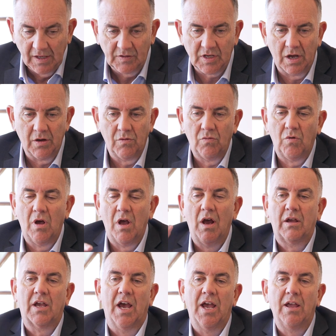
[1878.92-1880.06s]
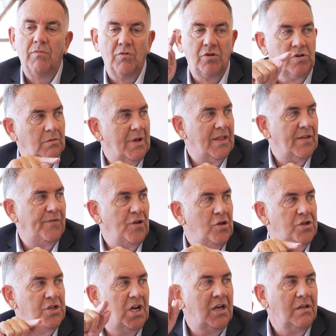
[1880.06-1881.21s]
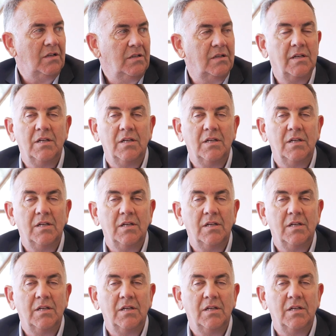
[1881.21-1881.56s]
So, okay, we're talking about the future.